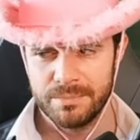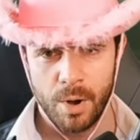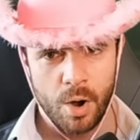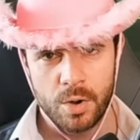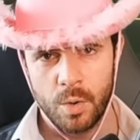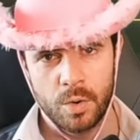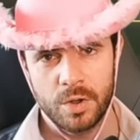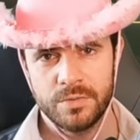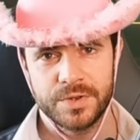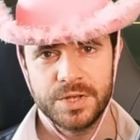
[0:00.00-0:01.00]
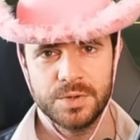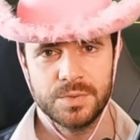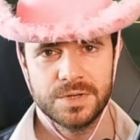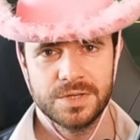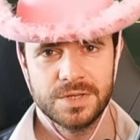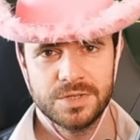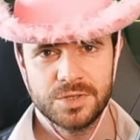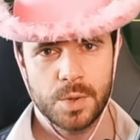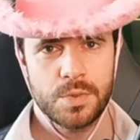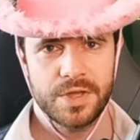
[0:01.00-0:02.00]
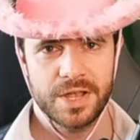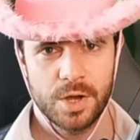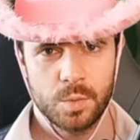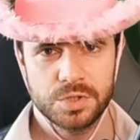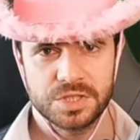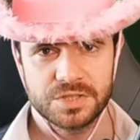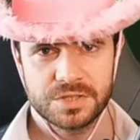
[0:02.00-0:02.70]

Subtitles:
mog all over you. Don't think I wouldn't.